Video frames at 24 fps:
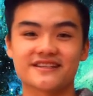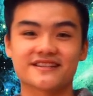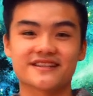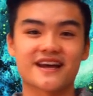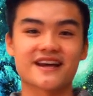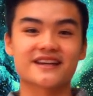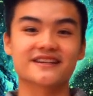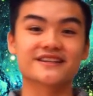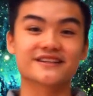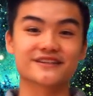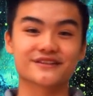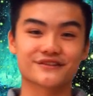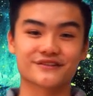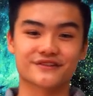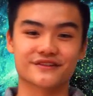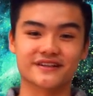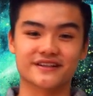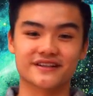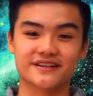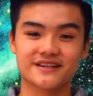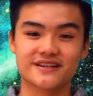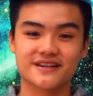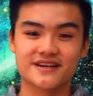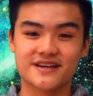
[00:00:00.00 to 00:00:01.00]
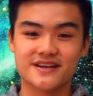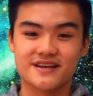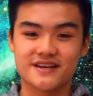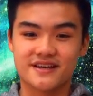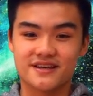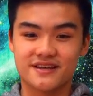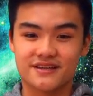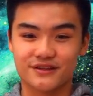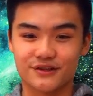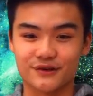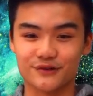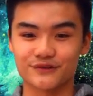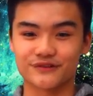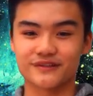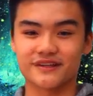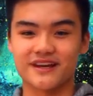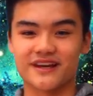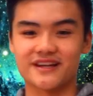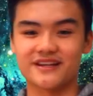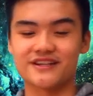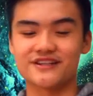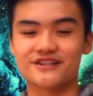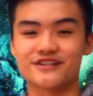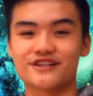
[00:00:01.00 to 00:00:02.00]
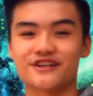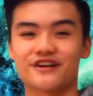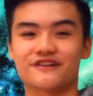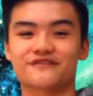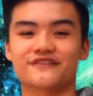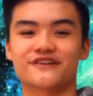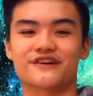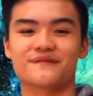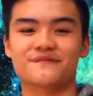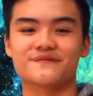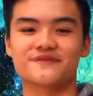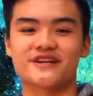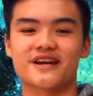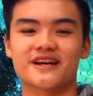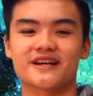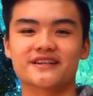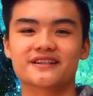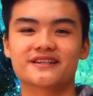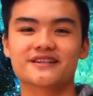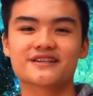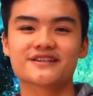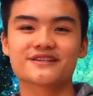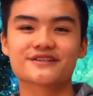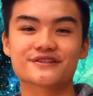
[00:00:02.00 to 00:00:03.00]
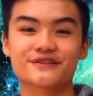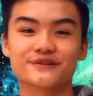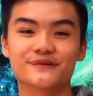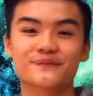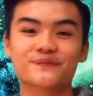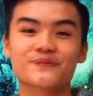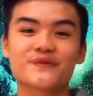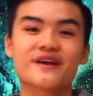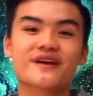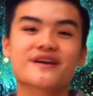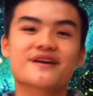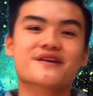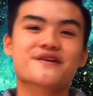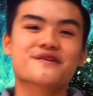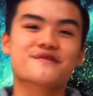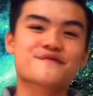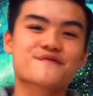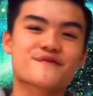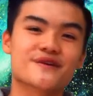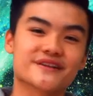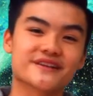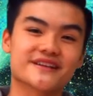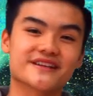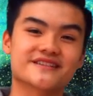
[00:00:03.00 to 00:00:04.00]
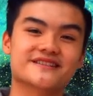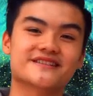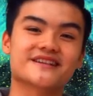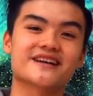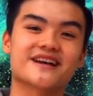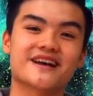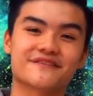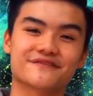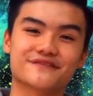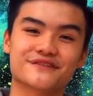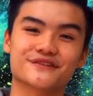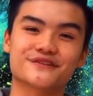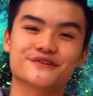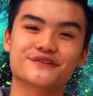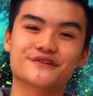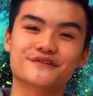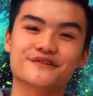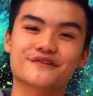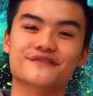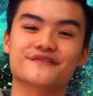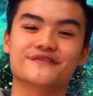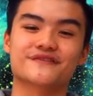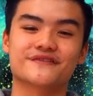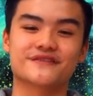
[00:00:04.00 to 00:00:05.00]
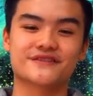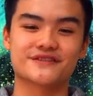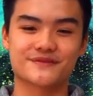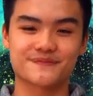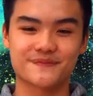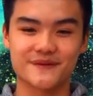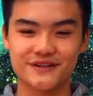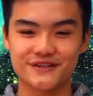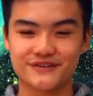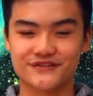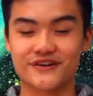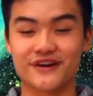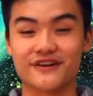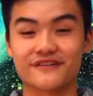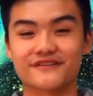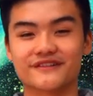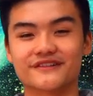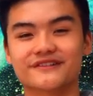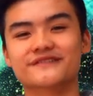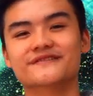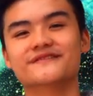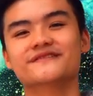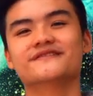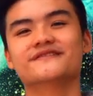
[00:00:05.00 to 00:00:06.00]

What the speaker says: is added to the total energy of the object. So, what does that have to do with space travel?